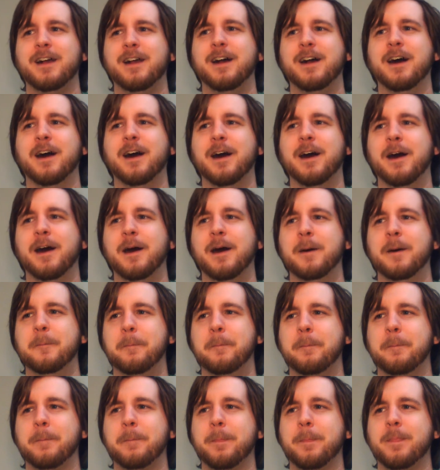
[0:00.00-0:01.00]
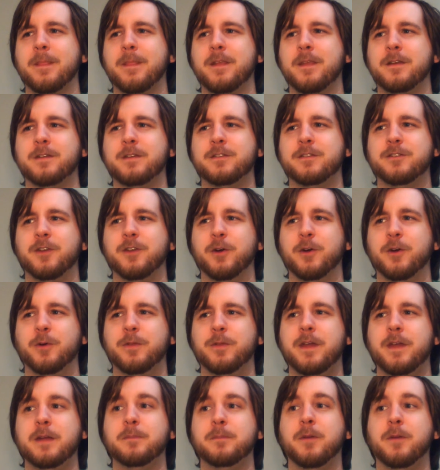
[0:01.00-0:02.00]
Um, so
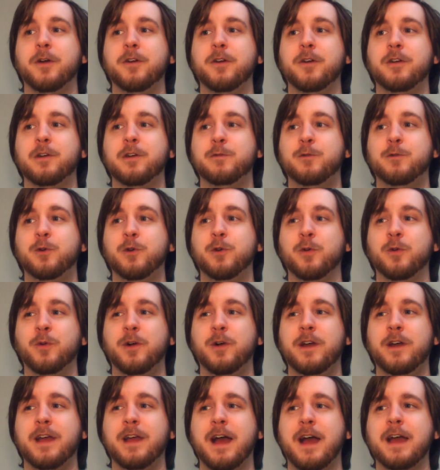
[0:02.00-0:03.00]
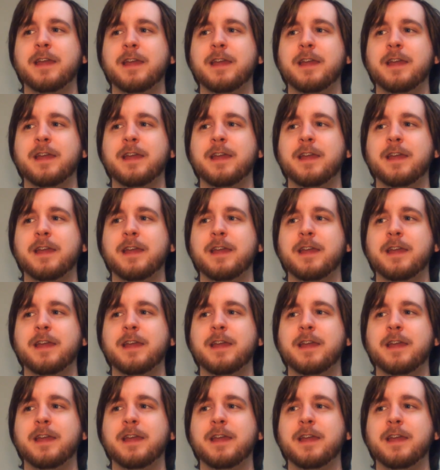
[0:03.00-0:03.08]
then Marika Fukuroi,